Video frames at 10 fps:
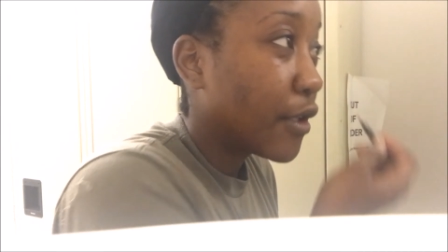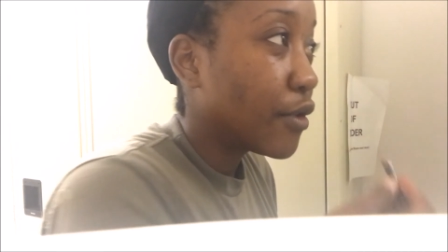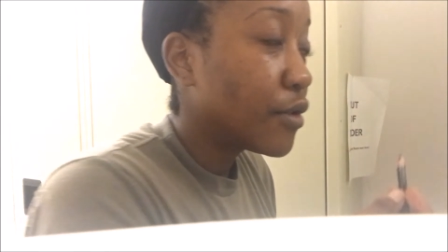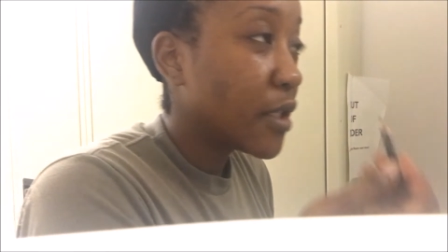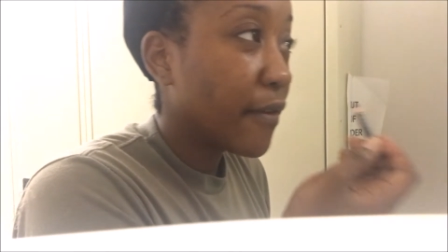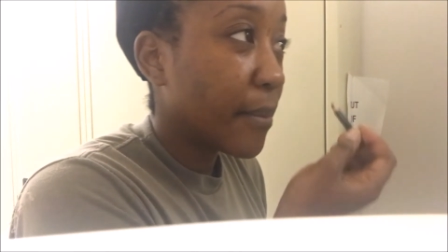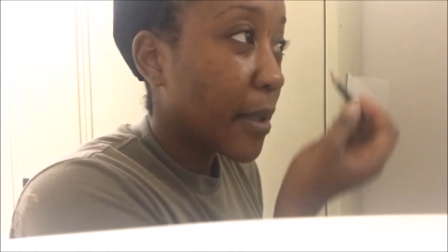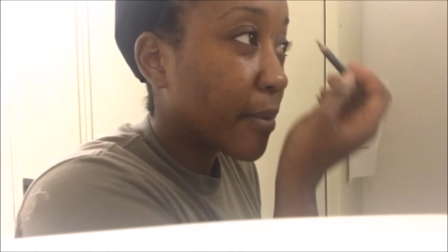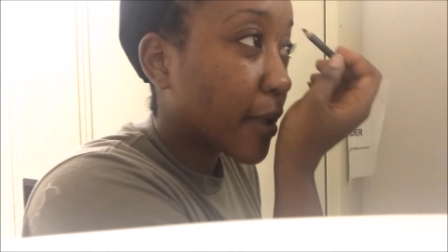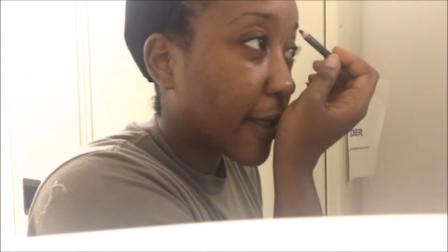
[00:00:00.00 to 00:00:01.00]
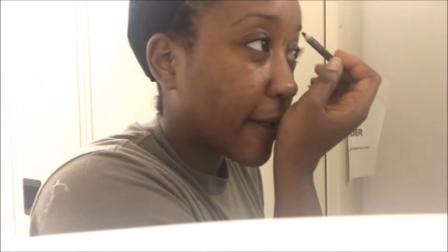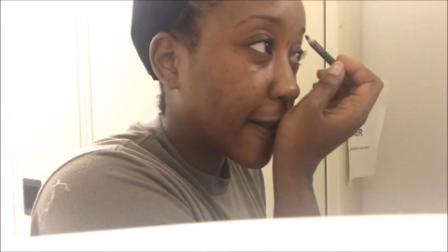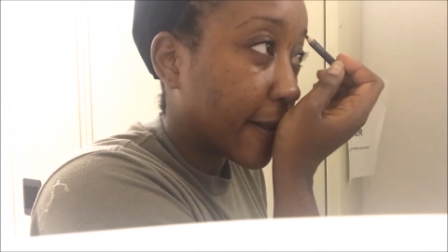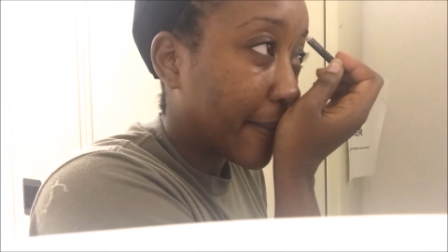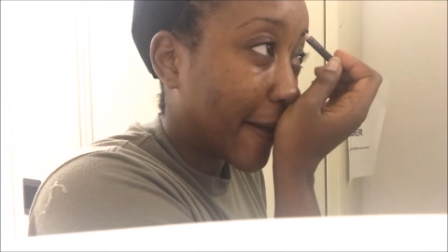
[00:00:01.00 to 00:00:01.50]
Usually for people that are
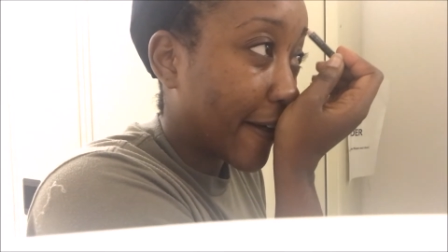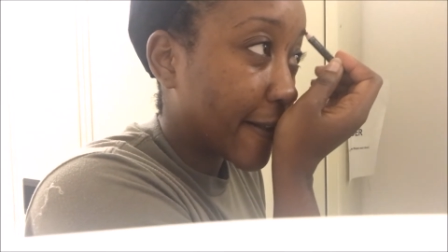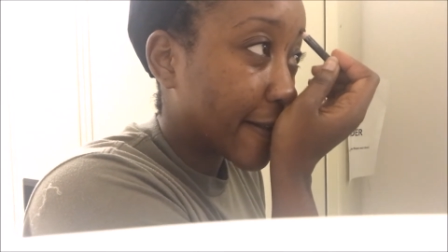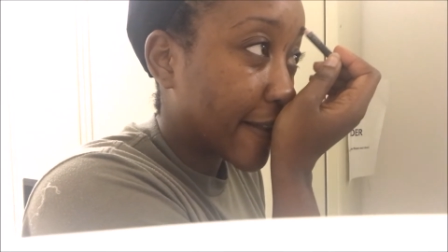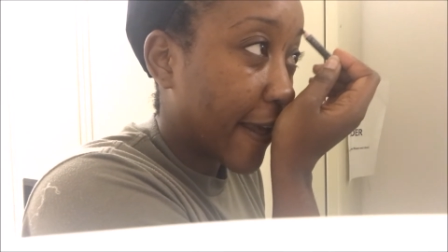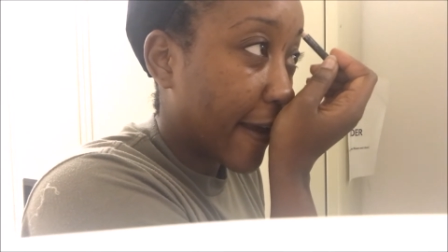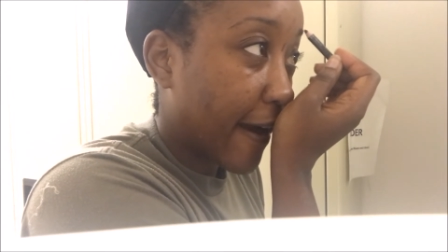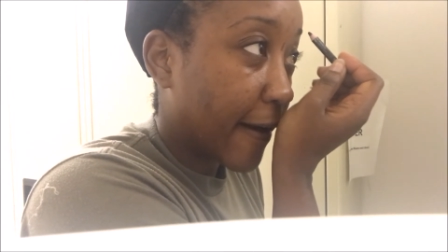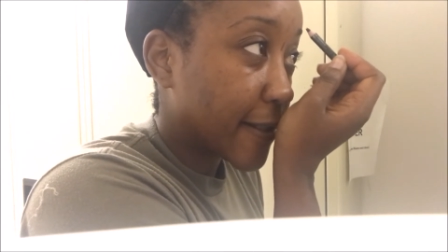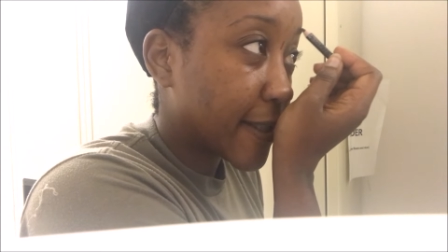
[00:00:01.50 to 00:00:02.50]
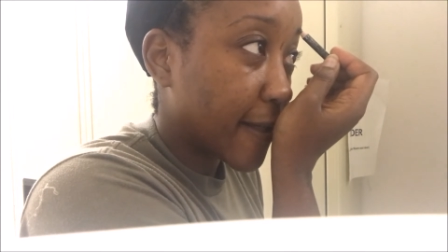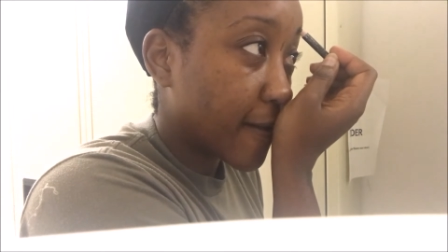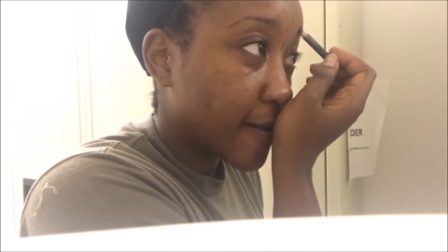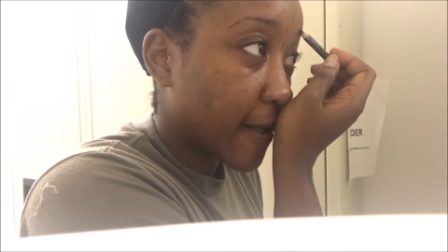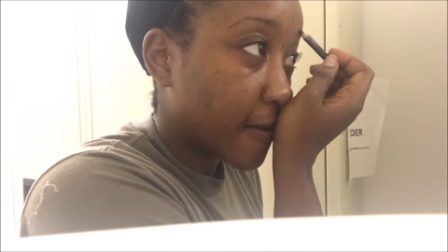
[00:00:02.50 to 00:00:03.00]
in the barracks, they are
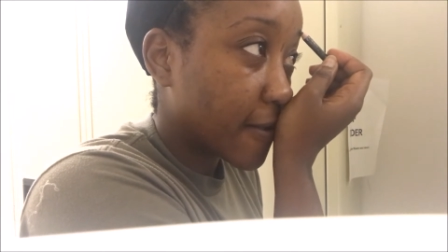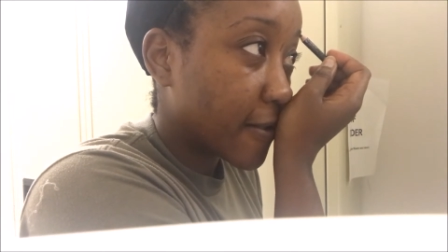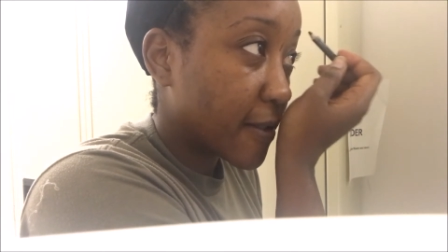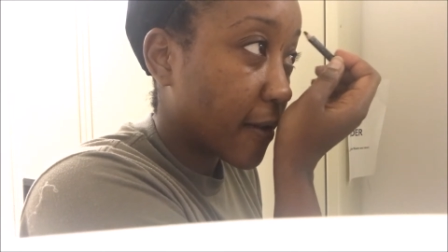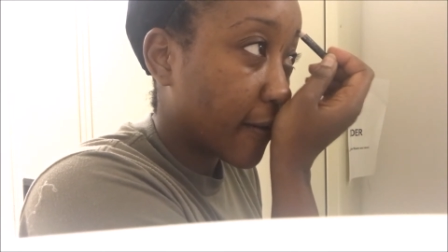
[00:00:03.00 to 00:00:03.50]
single soldiers.